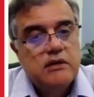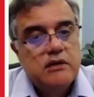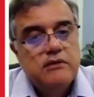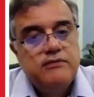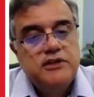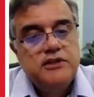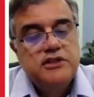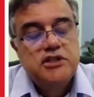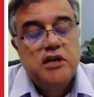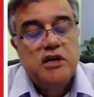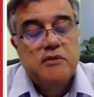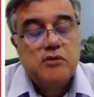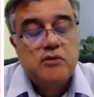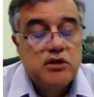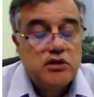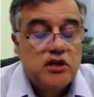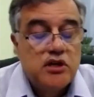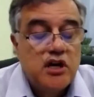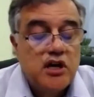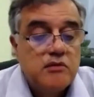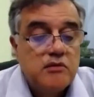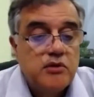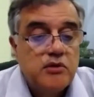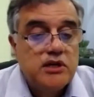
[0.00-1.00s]
feature I'm going to
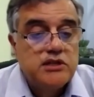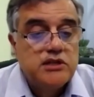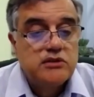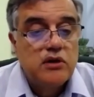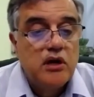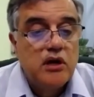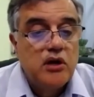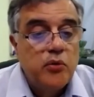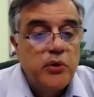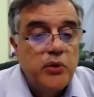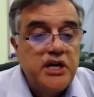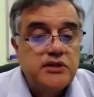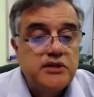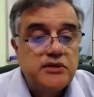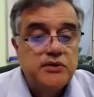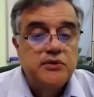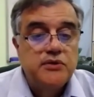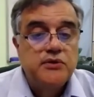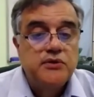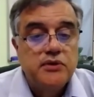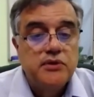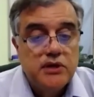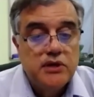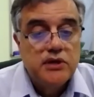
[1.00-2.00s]
talk about. It's called
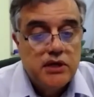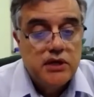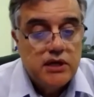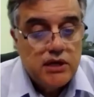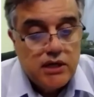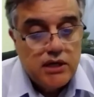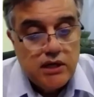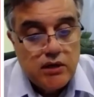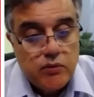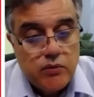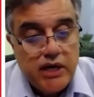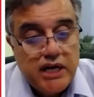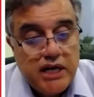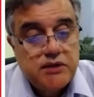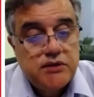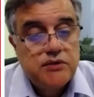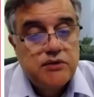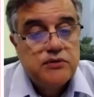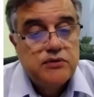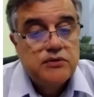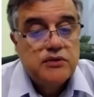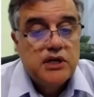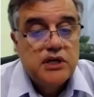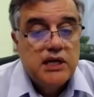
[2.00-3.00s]
read-through,
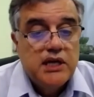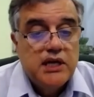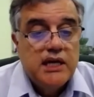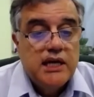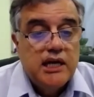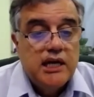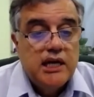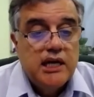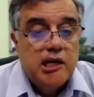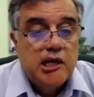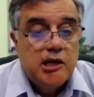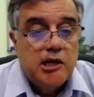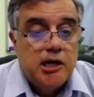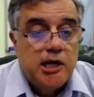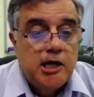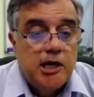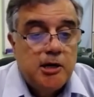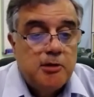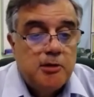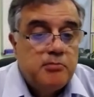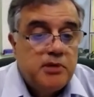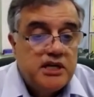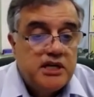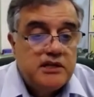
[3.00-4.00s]
write-through.
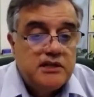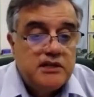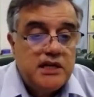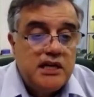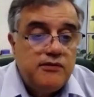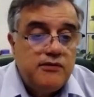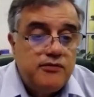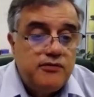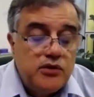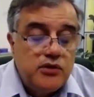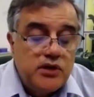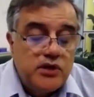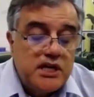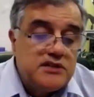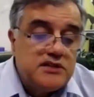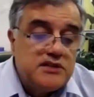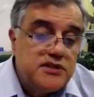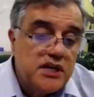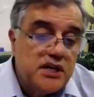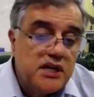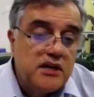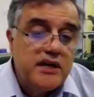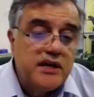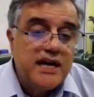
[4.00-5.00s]
But if you can
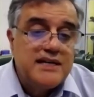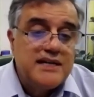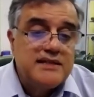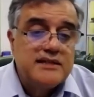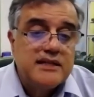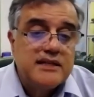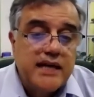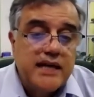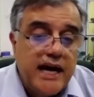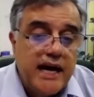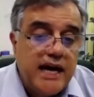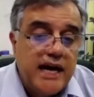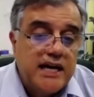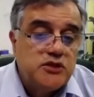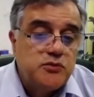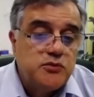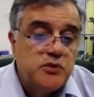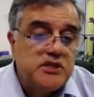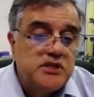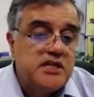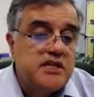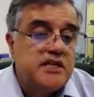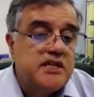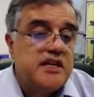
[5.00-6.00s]
synchronize the cache
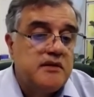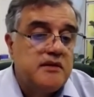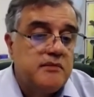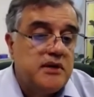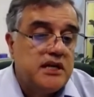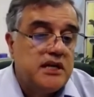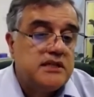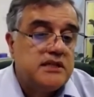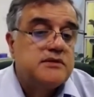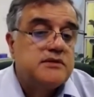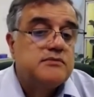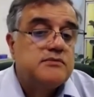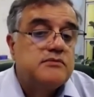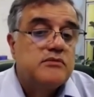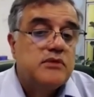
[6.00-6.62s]
with the database,